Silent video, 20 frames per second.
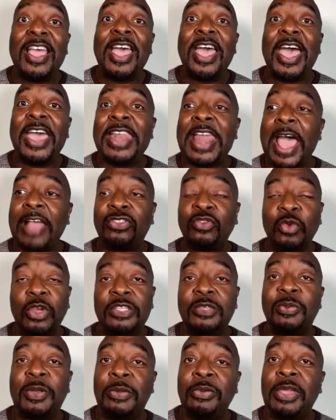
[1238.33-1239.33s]
And
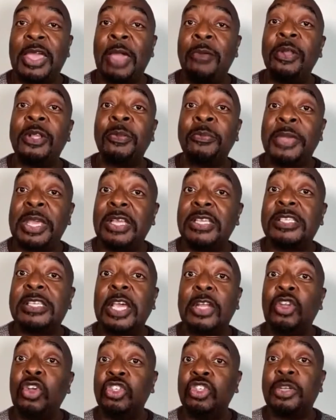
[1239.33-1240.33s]
afterwards, people came up to me and
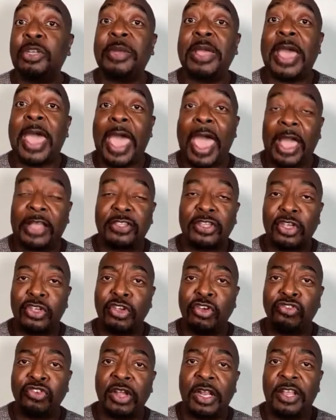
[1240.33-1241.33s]
said, "You should be an actor.
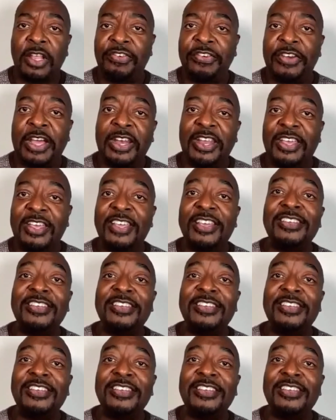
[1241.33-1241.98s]
You're really funny."